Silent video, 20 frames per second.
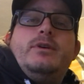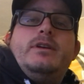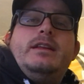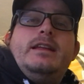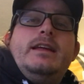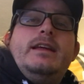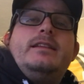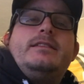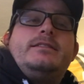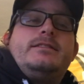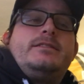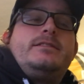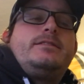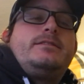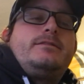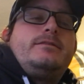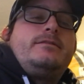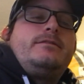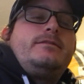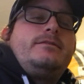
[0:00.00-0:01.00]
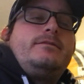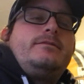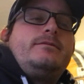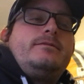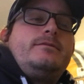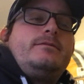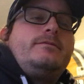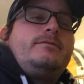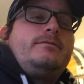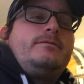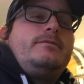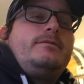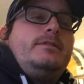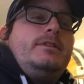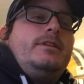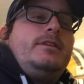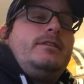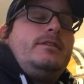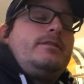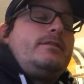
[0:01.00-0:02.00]
but it's
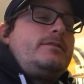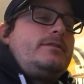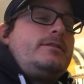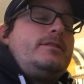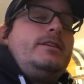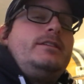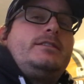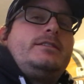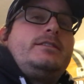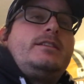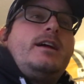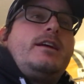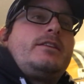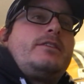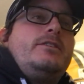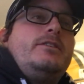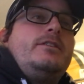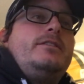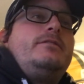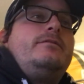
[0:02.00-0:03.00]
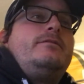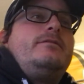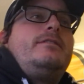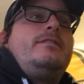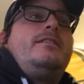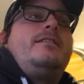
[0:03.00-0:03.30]
yeah, it's not good.